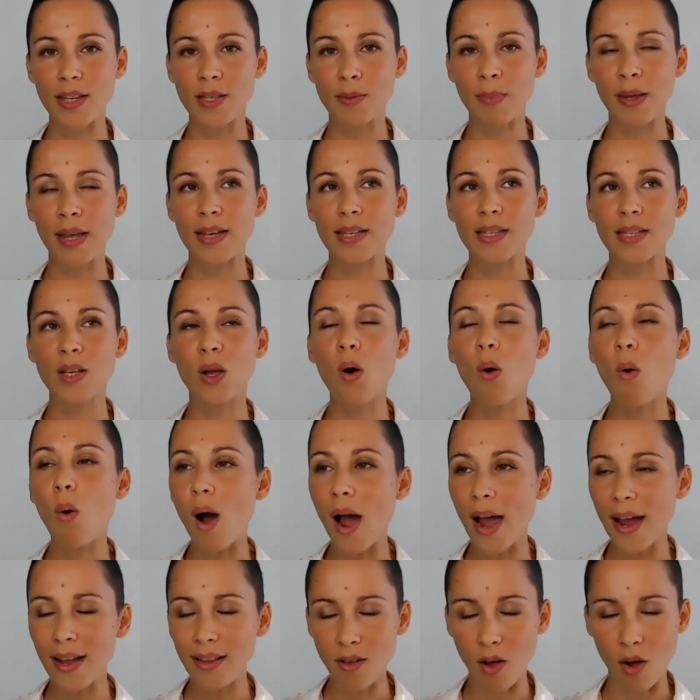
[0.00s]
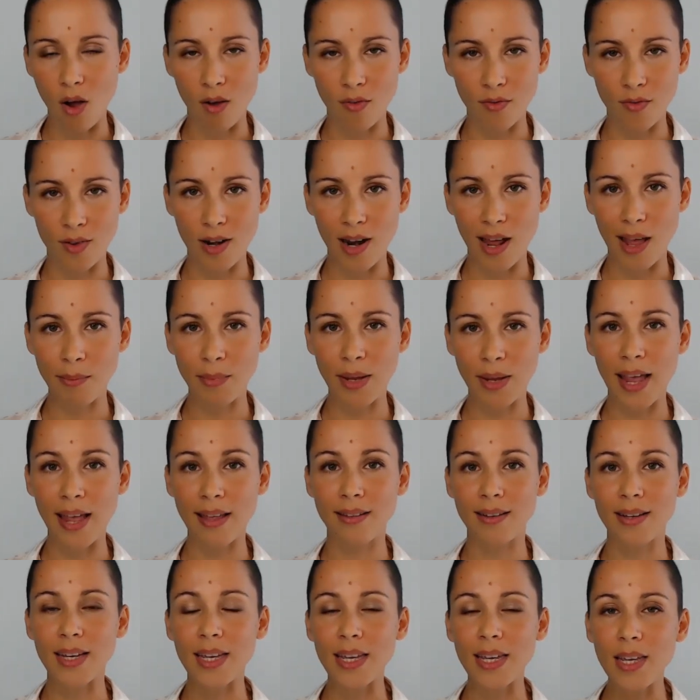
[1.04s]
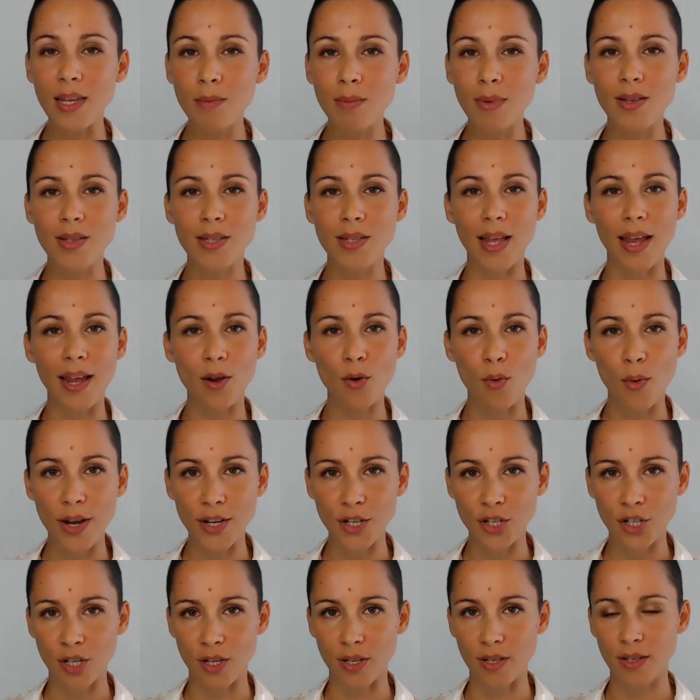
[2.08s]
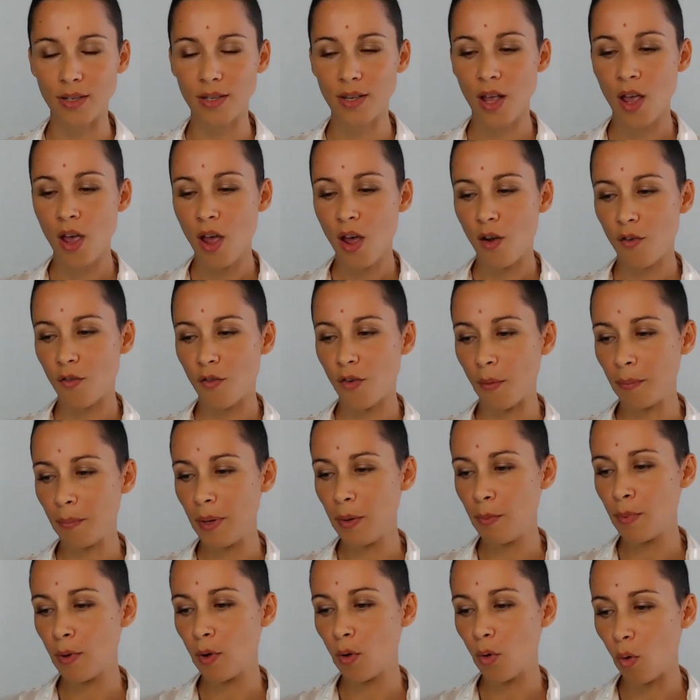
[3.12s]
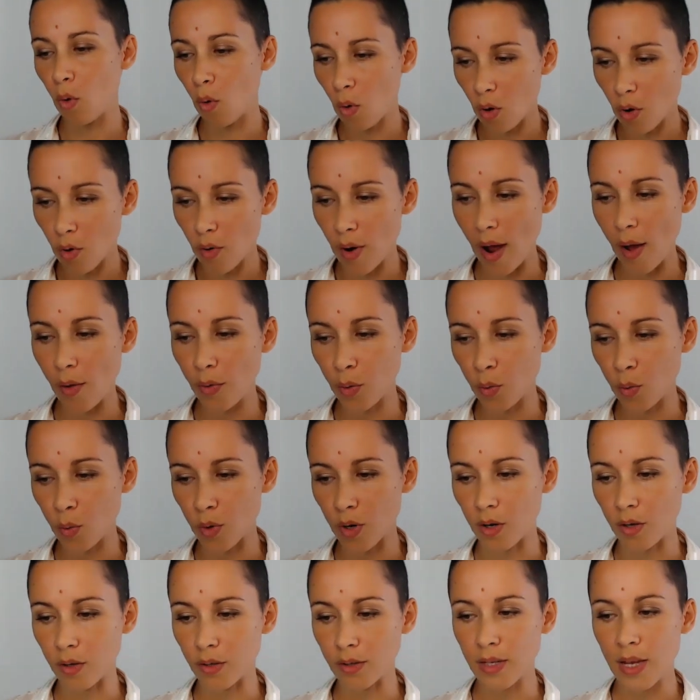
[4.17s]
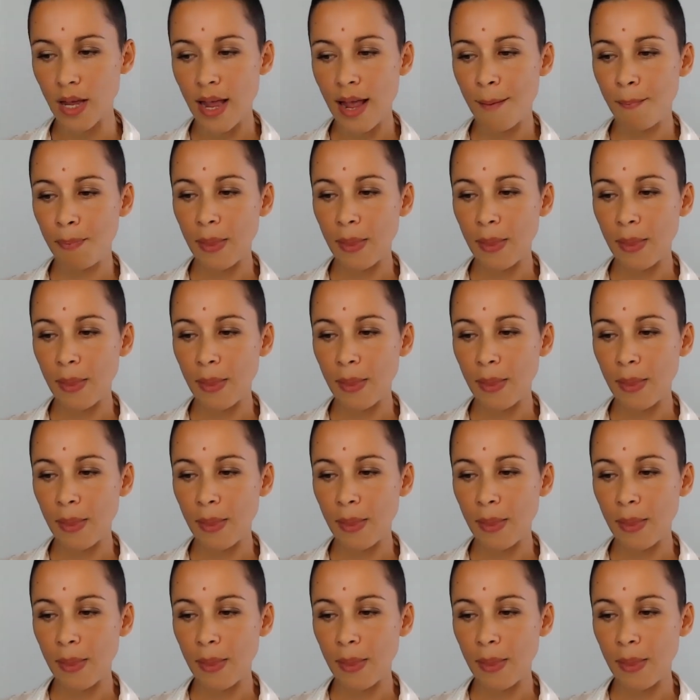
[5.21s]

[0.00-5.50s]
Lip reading: is because quite often I'm getting emails and questions from people all around the world